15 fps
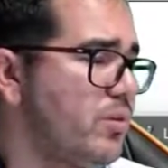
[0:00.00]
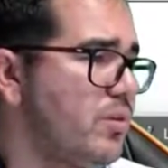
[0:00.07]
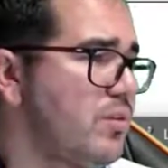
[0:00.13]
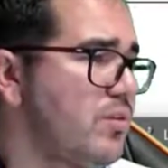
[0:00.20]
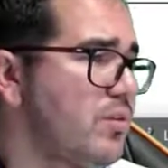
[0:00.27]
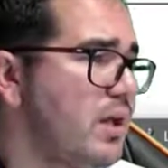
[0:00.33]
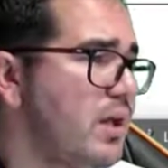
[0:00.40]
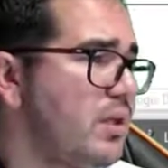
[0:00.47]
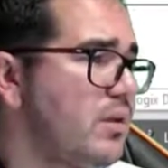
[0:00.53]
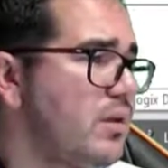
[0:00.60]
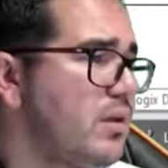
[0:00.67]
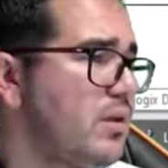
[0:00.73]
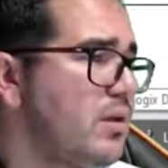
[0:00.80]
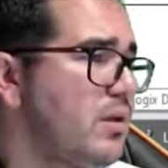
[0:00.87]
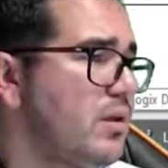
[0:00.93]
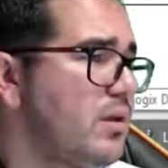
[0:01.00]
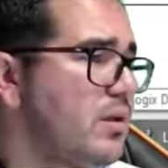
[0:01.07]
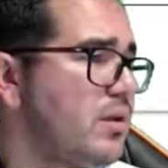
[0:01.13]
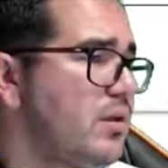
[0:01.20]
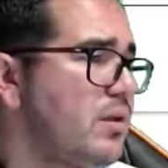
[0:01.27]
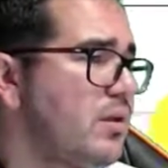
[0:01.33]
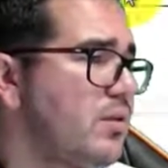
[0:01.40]
side.
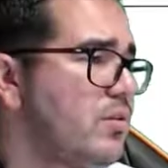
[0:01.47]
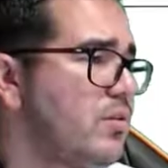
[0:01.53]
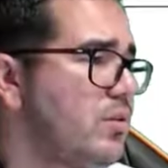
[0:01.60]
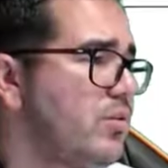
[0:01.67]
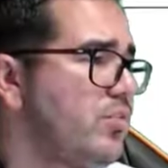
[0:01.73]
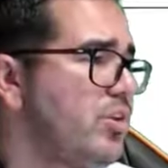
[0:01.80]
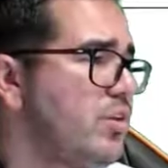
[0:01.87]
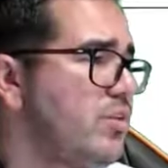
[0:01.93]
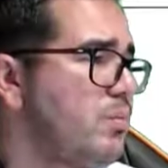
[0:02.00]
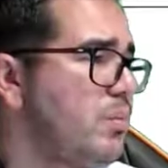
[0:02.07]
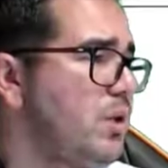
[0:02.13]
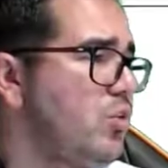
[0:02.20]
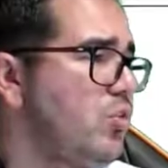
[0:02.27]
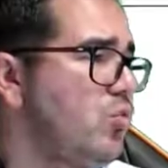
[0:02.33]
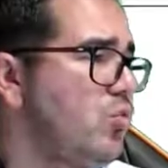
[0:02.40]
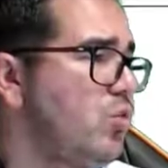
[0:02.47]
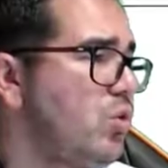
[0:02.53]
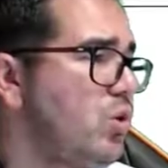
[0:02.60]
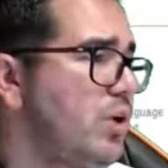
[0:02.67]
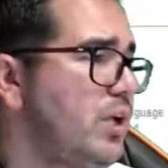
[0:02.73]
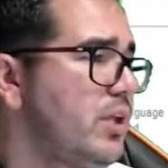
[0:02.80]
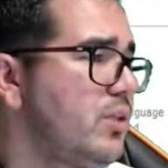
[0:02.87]
So just making
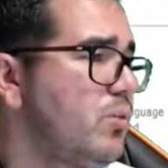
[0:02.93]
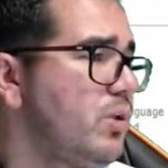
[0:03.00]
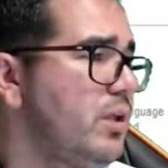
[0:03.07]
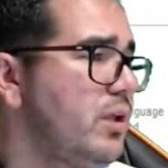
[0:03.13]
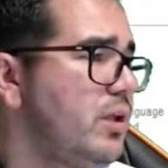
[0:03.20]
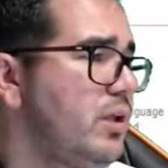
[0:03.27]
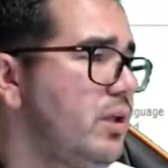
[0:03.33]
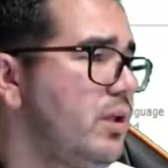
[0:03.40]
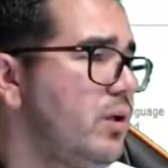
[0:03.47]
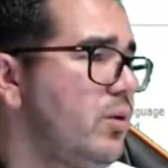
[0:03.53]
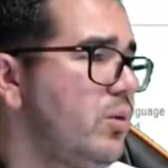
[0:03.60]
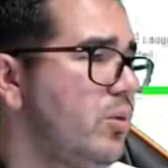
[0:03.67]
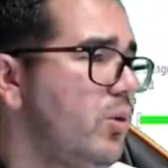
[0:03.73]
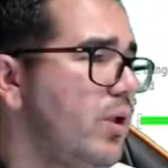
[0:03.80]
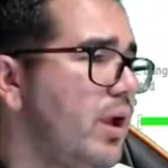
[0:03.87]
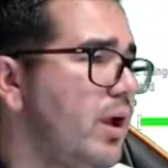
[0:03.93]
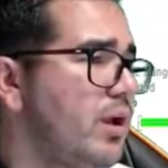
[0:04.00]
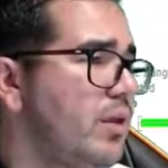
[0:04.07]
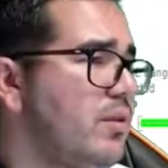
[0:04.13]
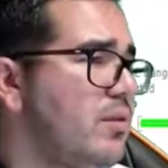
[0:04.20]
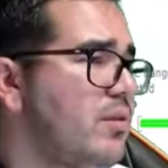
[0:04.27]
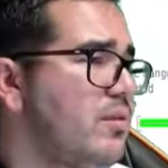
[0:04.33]
sure that we are
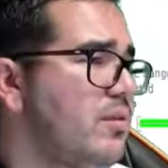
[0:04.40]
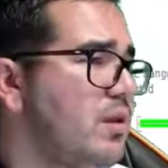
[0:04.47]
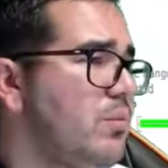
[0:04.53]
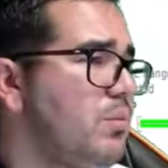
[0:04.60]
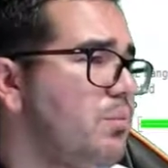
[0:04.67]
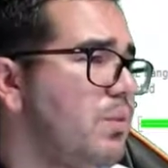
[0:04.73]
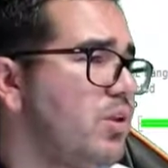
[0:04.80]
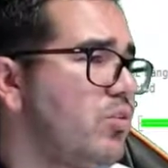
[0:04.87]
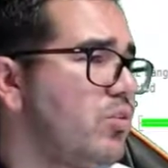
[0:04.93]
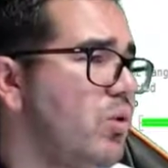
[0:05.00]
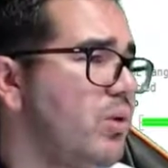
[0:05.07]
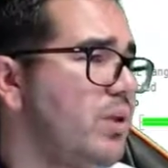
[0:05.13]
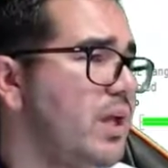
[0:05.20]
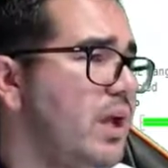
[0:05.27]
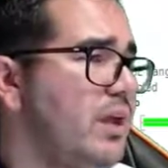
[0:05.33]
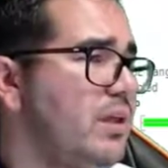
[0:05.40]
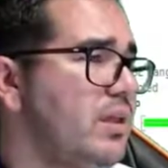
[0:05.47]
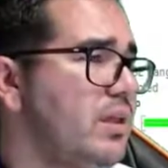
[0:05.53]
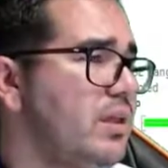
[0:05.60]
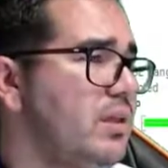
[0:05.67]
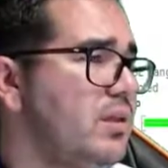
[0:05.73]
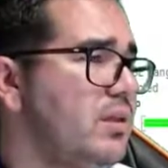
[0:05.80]
in the same page. So yeah,
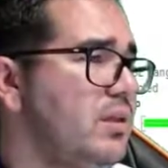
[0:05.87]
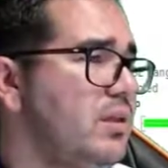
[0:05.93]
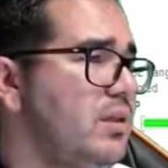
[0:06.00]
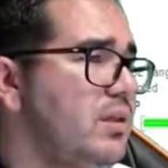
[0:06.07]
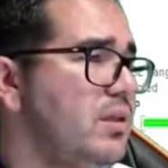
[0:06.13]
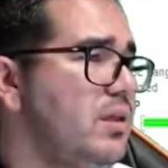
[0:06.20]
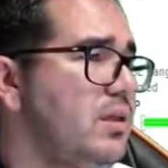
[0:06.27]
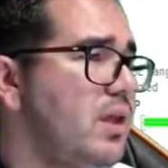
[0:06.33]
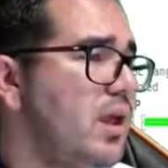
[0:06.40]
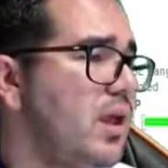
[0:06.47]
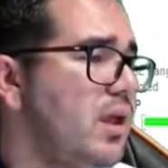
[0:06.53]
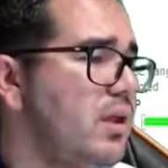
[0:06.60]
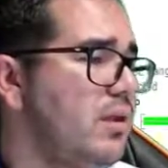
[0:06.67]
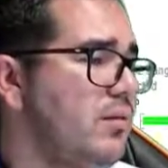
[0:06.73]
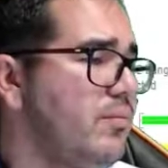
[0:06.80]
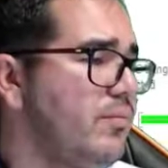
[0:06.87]
EN.